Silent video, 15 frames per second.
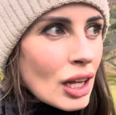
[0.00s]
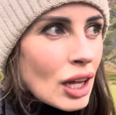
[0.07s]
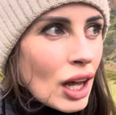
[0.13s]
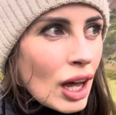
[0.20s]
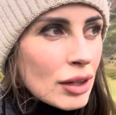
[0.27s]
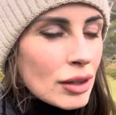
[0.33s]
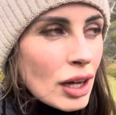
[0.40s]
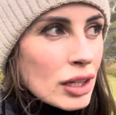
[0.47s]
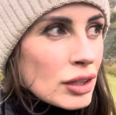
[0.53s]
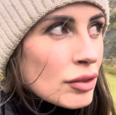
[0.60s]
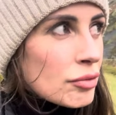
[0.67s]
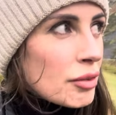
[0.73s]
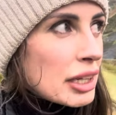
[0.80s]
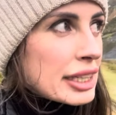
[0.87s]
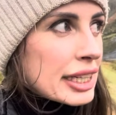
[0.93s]
I'm kind of
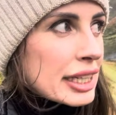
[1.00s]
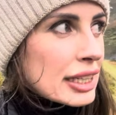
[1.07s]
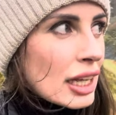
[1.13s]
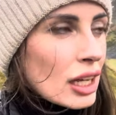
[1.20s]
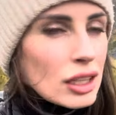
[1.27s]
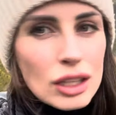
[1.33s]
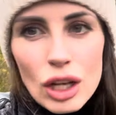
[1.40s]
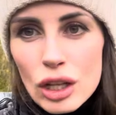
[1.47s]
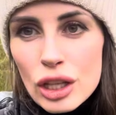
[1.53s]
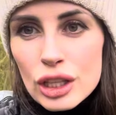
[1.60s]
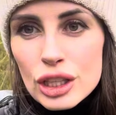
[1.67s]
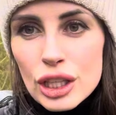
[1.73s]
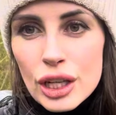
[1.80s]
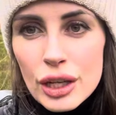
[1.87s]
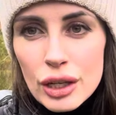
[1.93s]
missing that
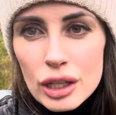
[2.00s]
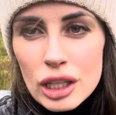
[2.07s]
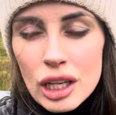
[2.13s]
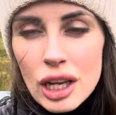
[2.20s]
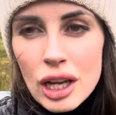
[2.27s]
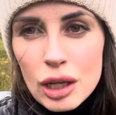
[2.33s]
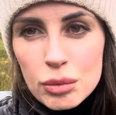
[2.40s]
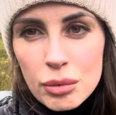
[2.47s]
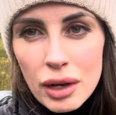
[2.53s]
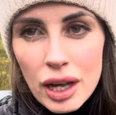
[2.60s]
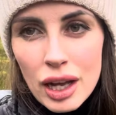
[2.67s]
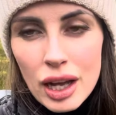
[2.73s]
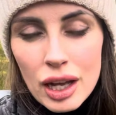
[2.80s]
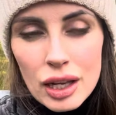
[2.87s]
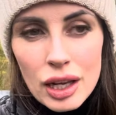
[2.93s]
solitude but
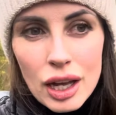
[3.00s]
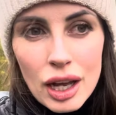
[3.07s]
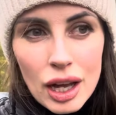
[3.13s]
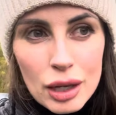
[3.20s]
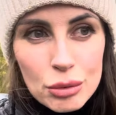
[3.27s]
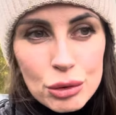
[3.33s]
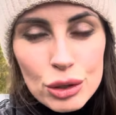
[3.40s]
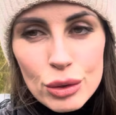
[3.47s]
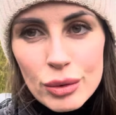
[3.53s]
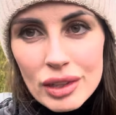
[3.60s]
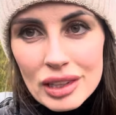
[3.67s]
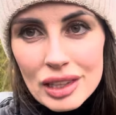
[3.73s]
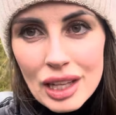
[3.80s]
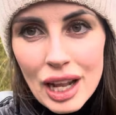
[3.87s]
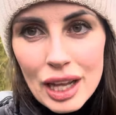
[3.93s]
I'm sure we'll
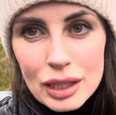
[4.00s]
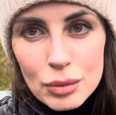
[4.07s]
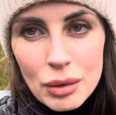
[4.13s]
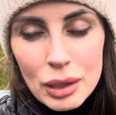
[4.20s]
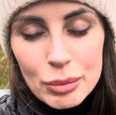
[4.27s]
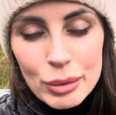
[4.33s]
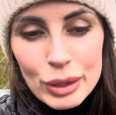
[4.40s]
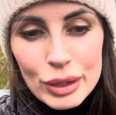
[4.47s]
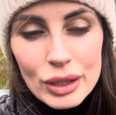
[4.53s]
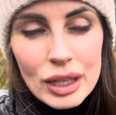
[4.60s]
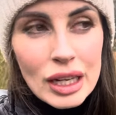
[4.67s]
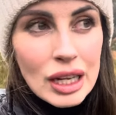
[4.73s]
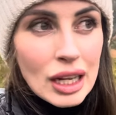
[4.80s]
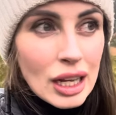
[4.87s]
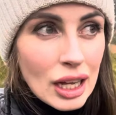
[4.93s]
see those people
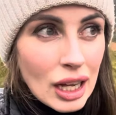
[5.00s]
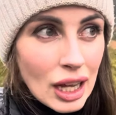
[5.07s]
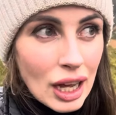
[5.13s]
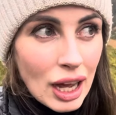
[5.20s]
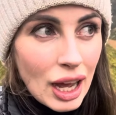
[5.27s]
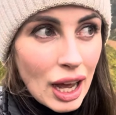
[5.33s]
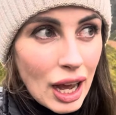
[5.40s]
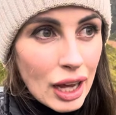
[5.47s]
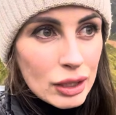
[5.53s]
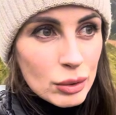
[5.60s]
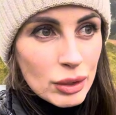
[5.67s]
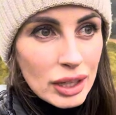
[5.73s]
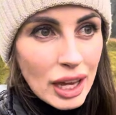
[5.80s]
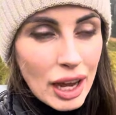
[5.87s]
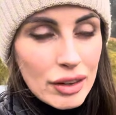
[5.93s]
as we
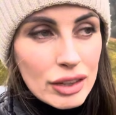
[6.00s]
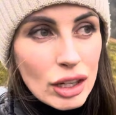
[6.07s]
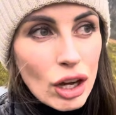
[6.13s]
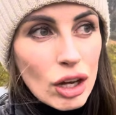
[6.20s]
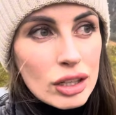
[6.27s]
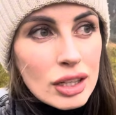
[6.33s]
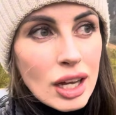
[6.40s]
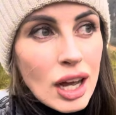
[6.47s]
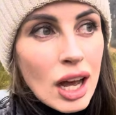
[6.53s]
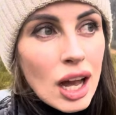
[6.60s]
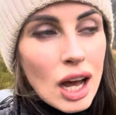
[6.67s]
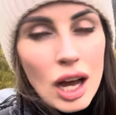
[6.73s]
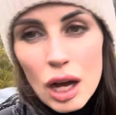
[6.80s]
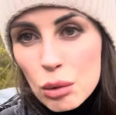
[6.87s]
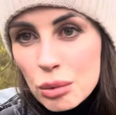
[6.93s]
carry on
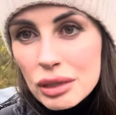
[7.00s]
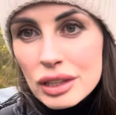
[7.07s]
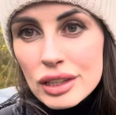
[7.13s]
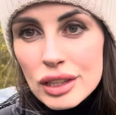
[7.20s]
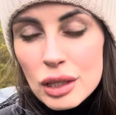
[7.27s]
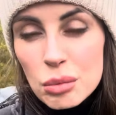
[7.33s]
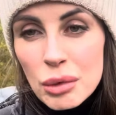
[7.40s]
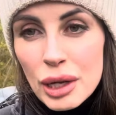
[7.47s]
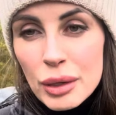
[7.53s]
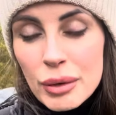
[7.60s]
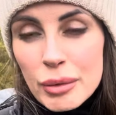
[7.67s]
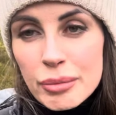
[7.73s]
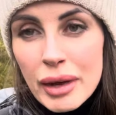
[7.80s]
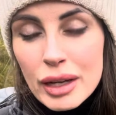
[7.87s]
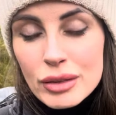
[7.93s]
up into the Berwyn Mountains.